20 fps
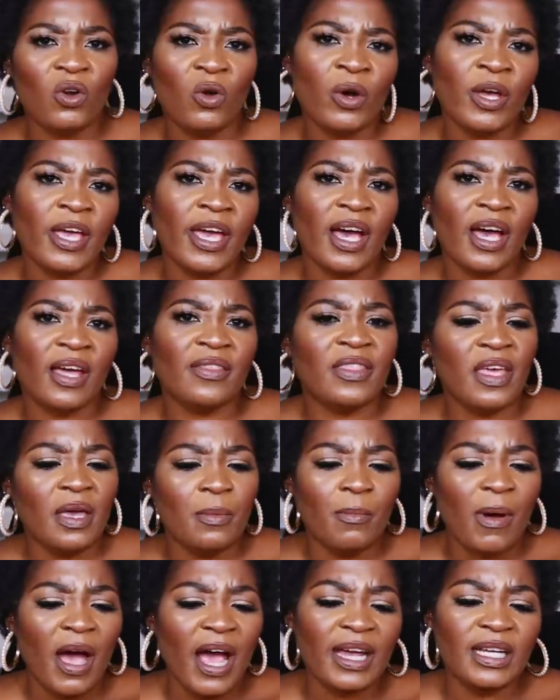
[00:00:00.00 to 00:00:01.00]
lawyer,
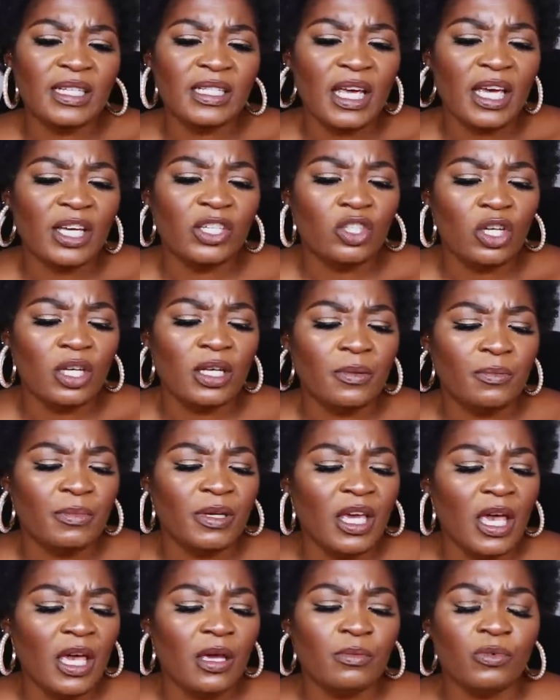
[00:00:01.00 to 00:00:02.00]
they might actually
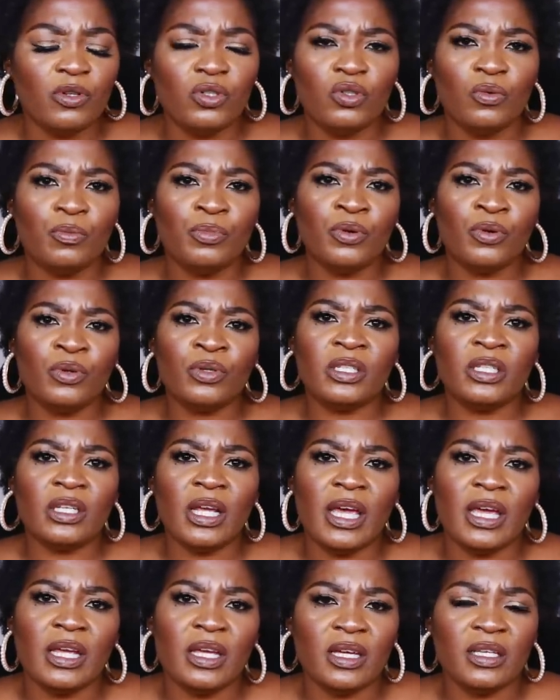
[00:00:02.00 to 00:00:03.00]
be able to put
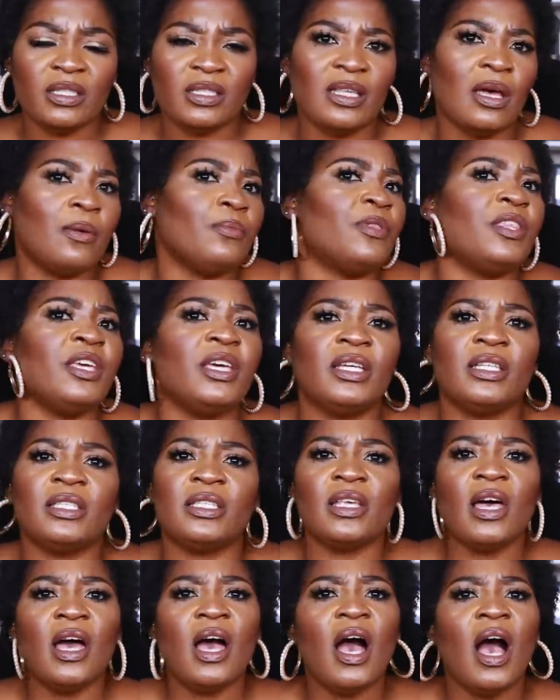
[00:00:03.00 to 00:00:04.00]
some
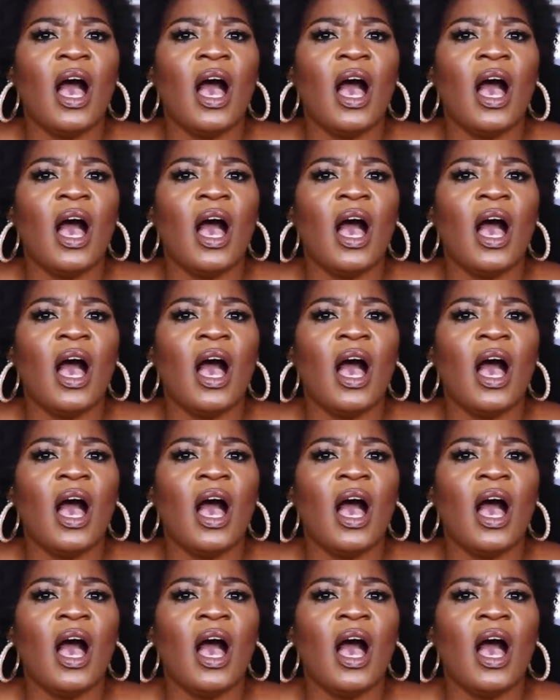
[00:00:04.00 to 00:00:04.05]
things